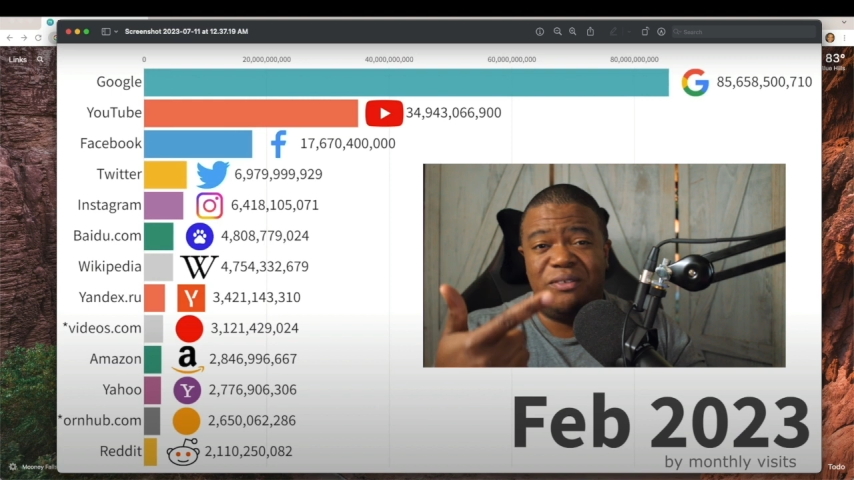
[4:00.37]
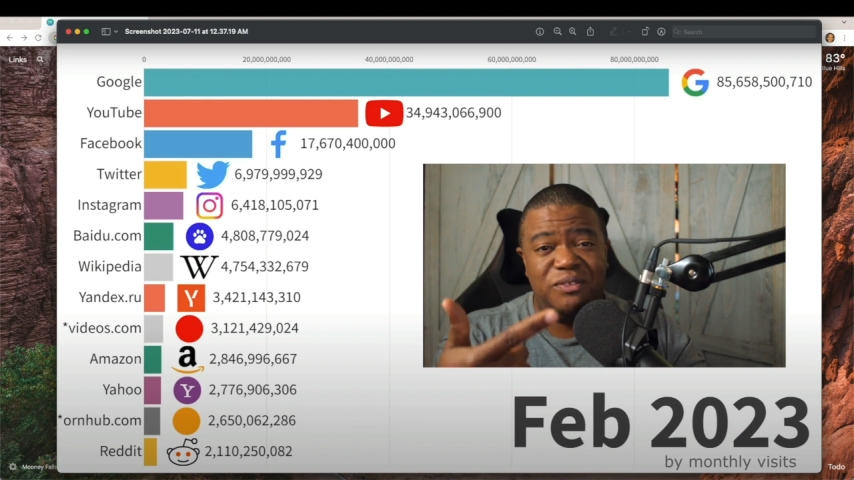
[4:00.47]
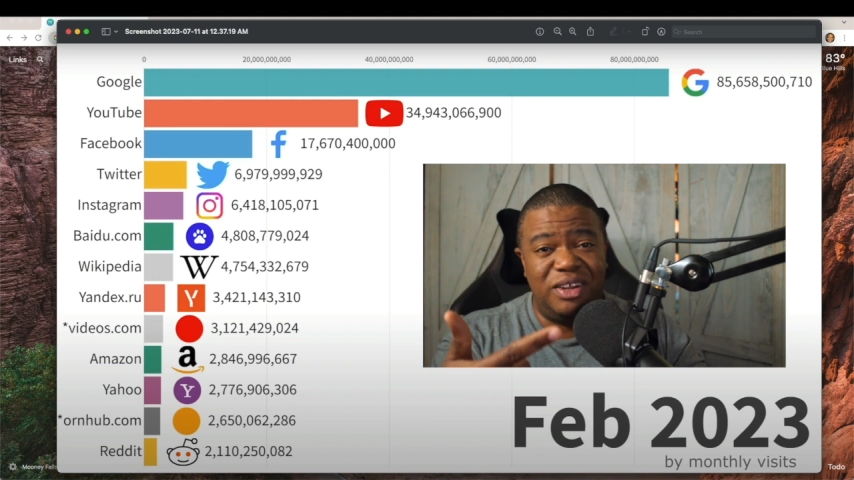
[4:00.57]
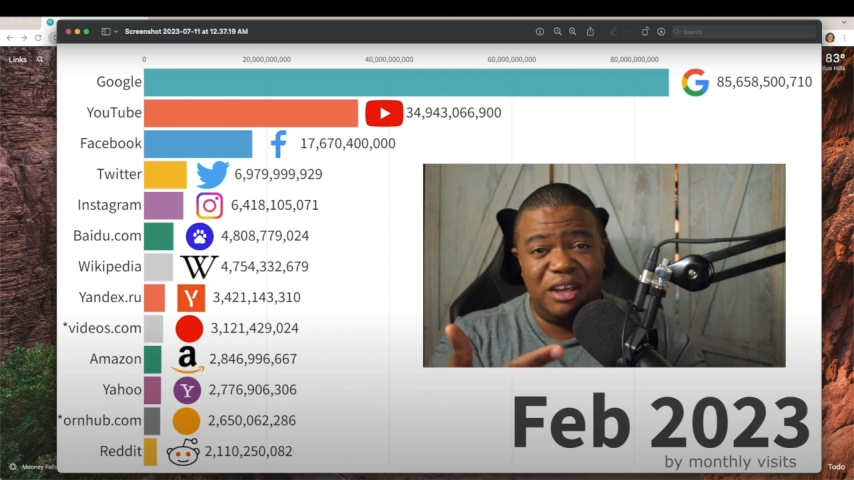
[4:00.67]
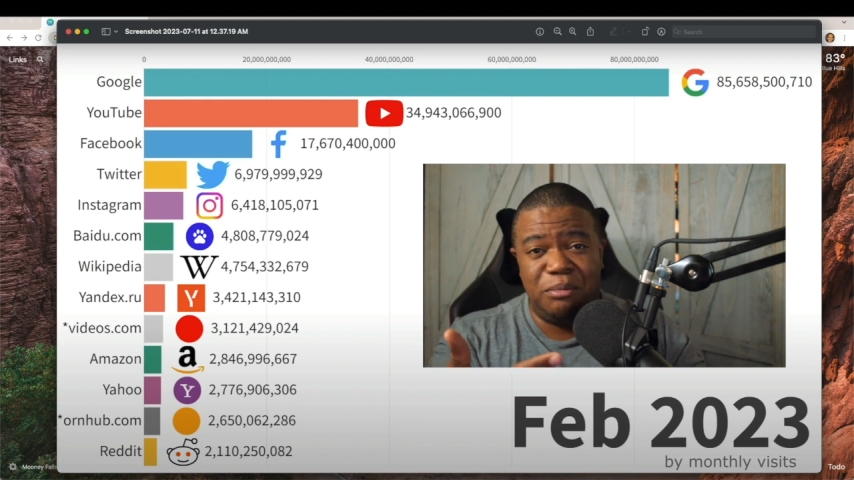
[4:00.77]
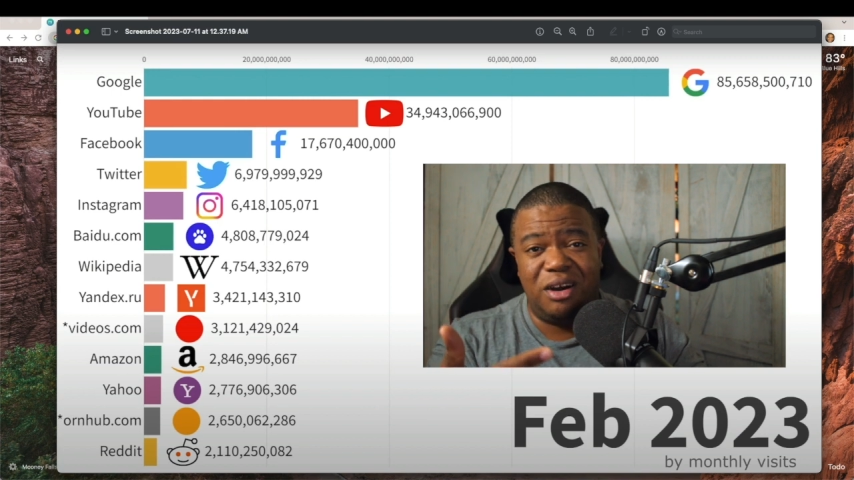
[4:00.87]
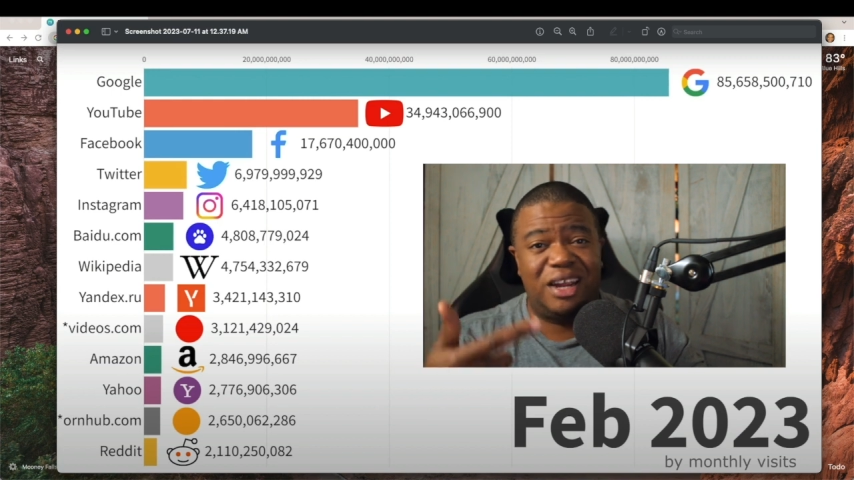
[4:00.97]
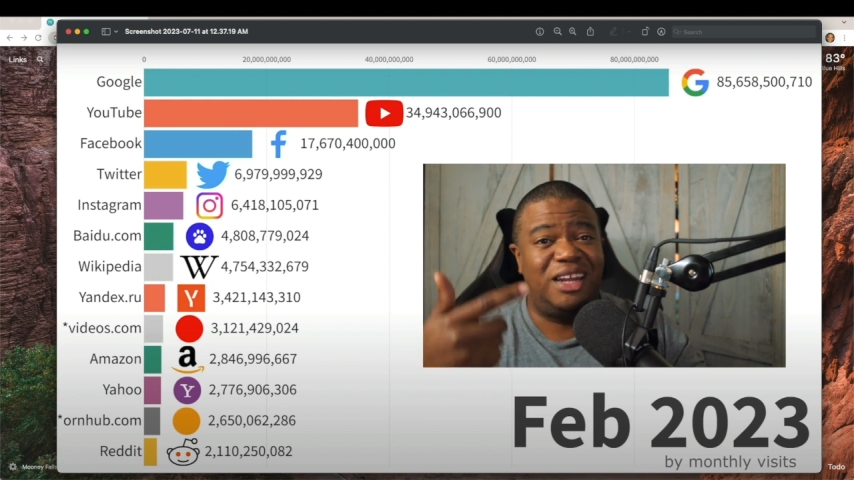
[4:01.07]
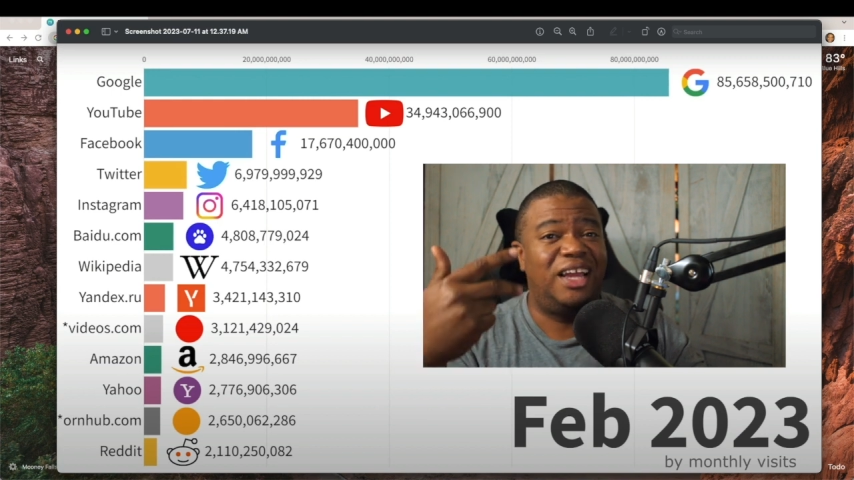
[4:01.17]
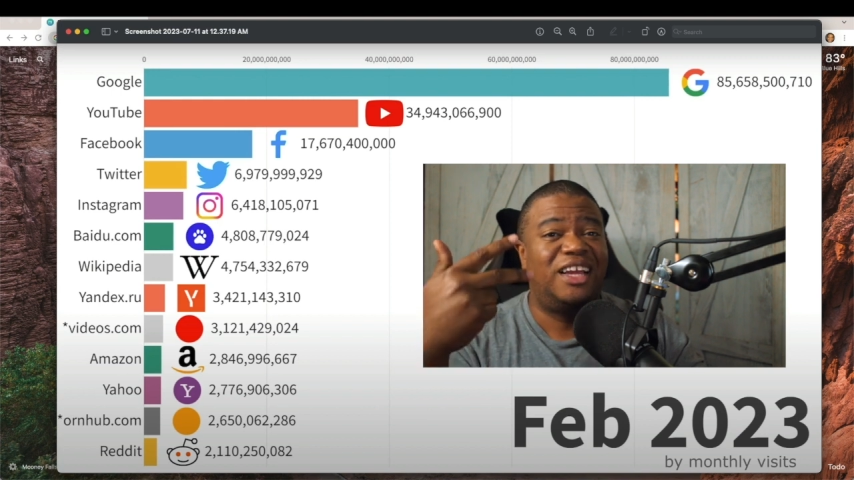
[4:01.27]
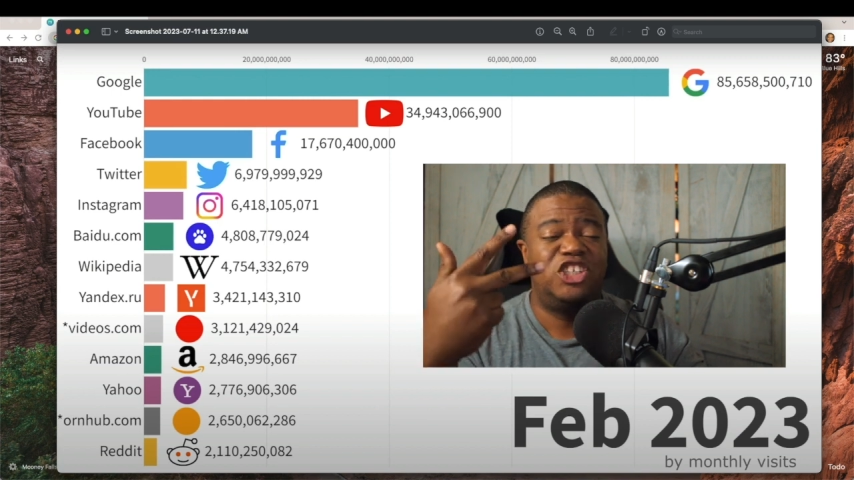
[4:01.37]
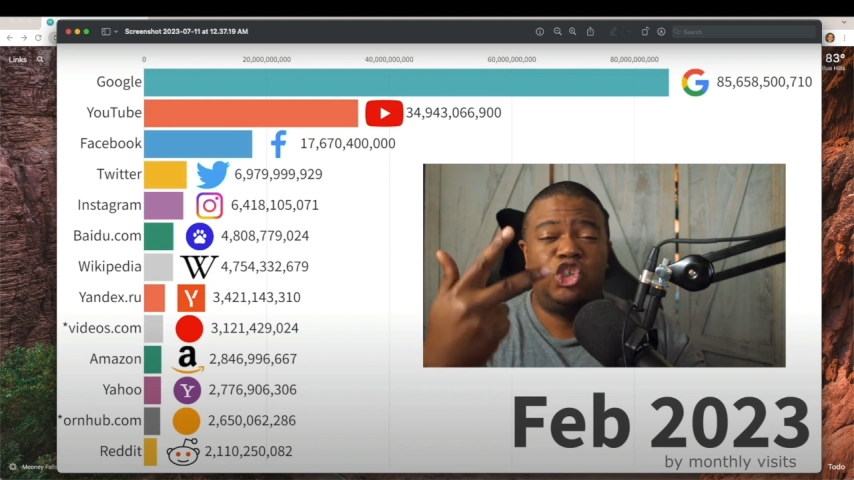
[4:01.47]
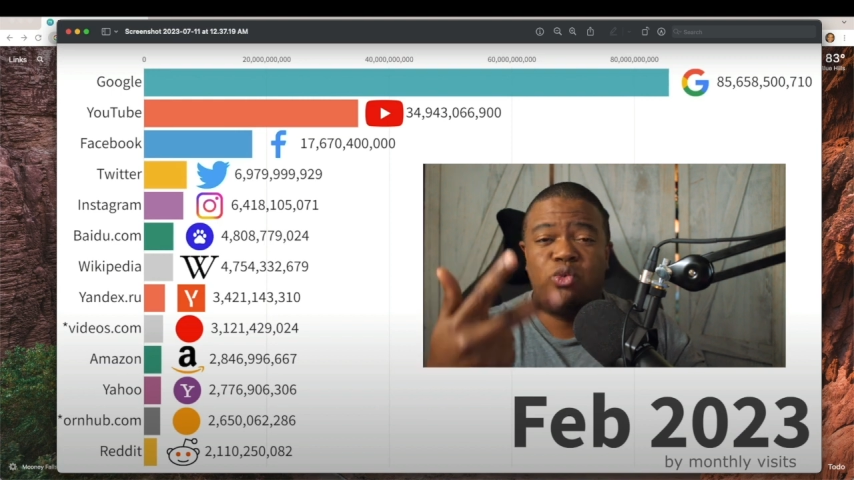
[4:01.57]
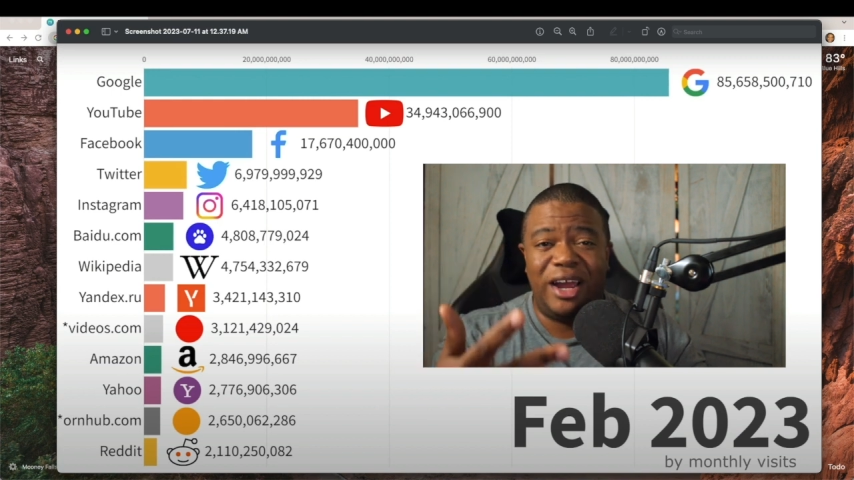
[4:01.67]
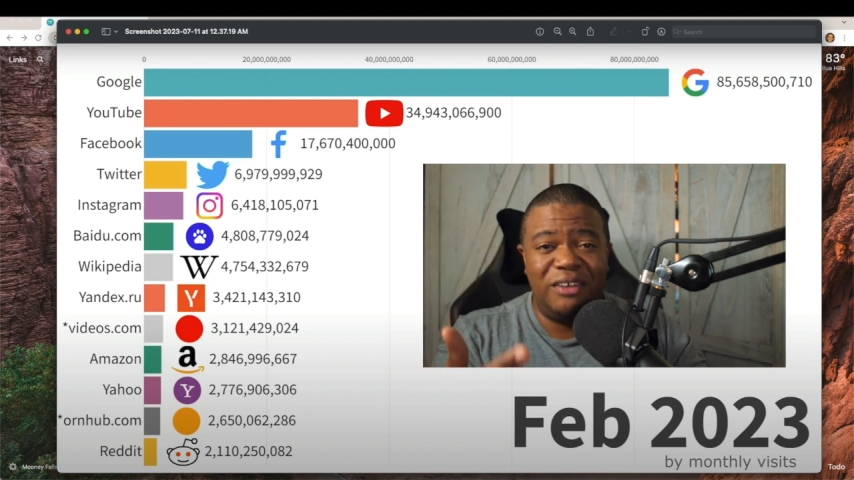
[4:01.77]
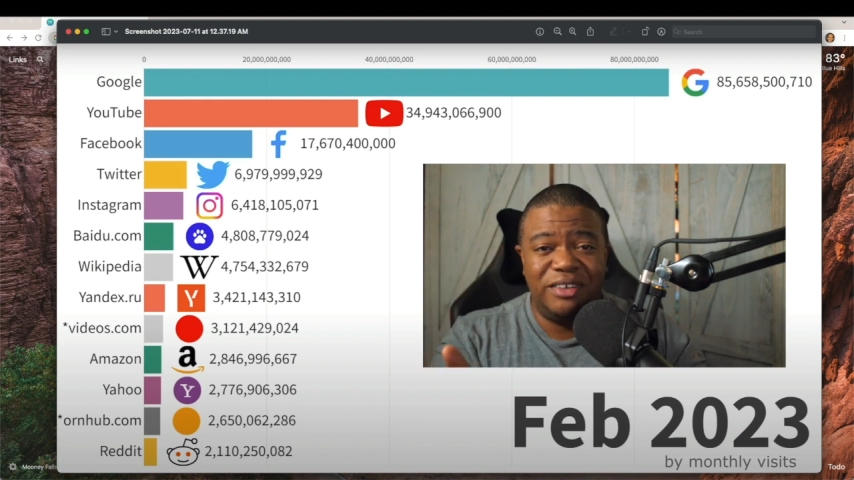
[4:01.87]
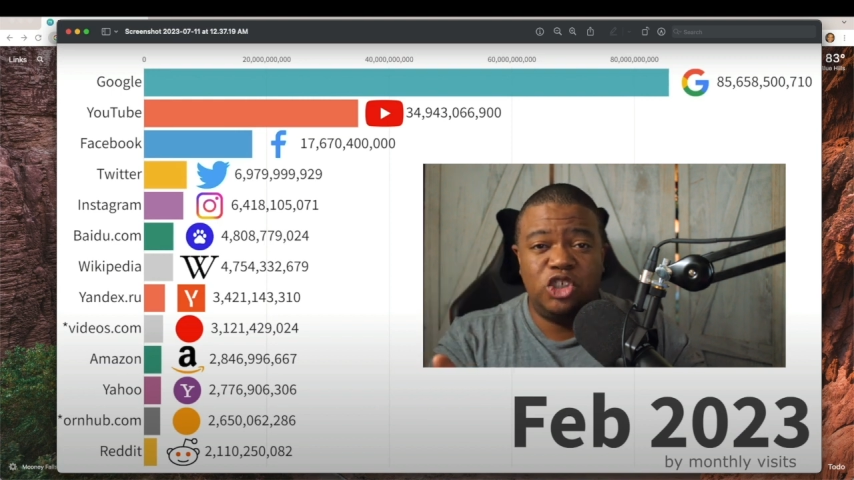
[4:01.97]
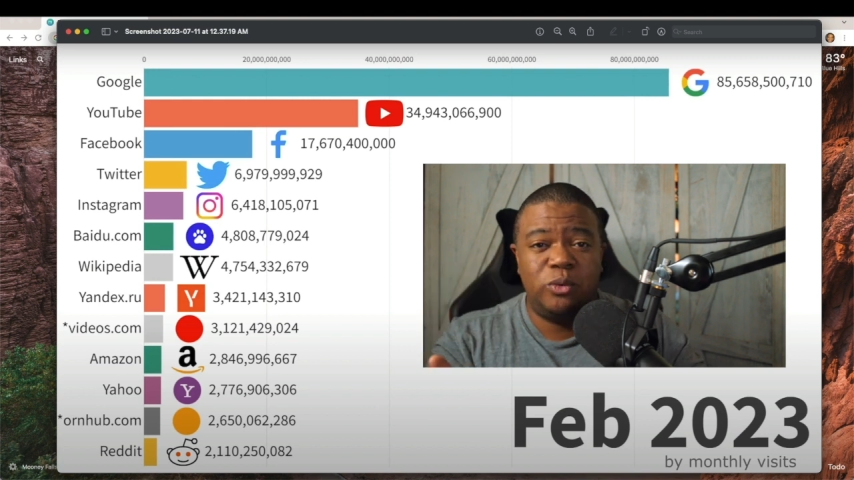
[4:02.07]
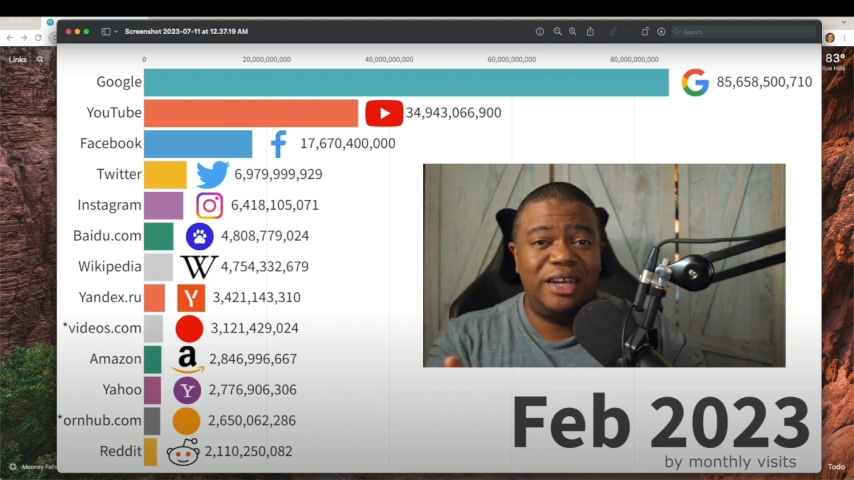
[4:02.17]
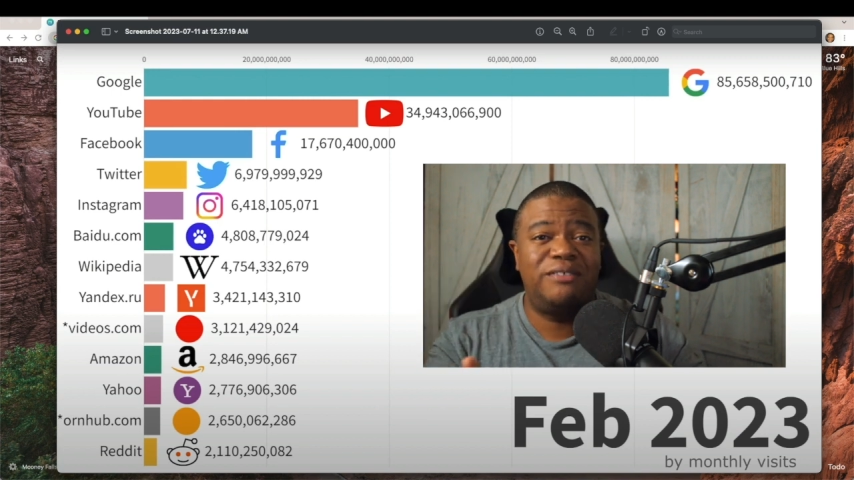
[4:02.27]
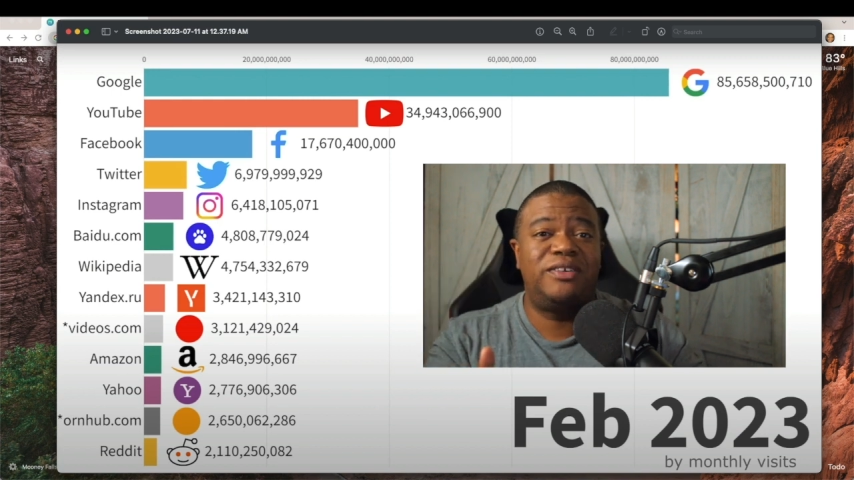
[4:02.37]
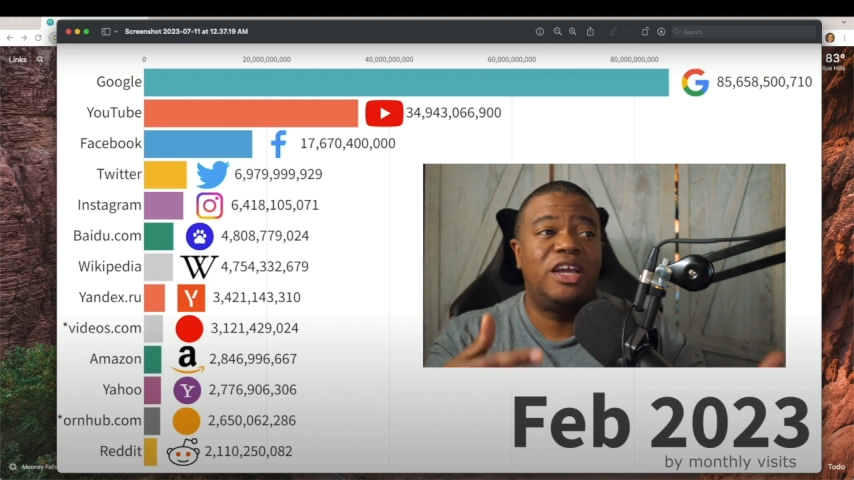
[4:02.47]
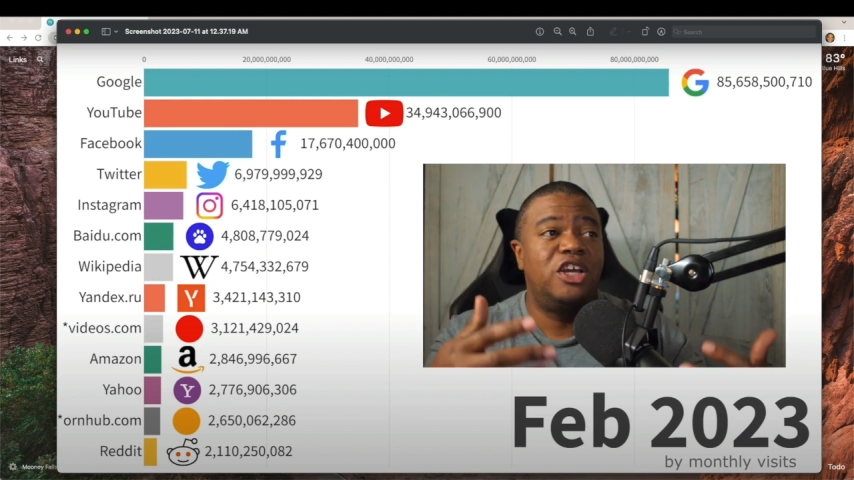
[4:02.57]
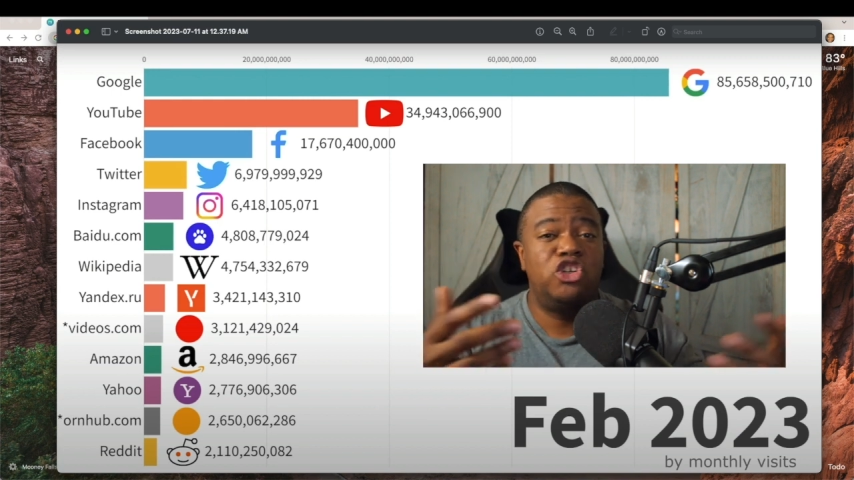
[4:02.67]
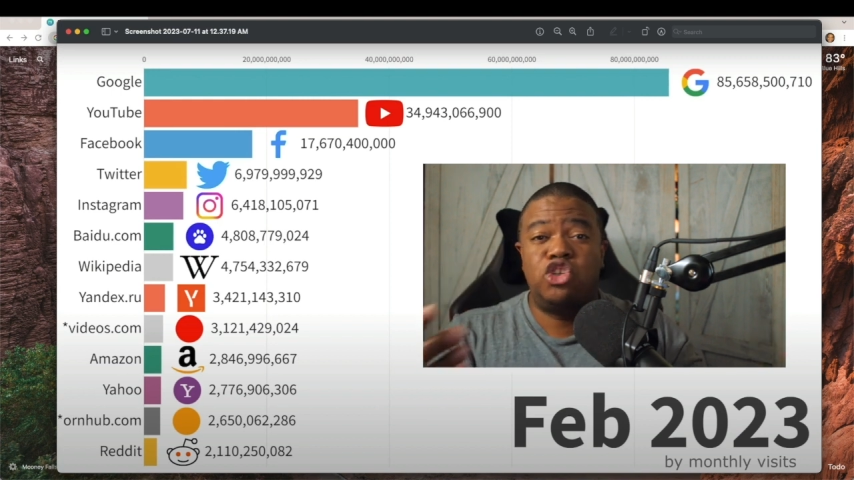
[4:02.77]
affiliate marketing, driving traffic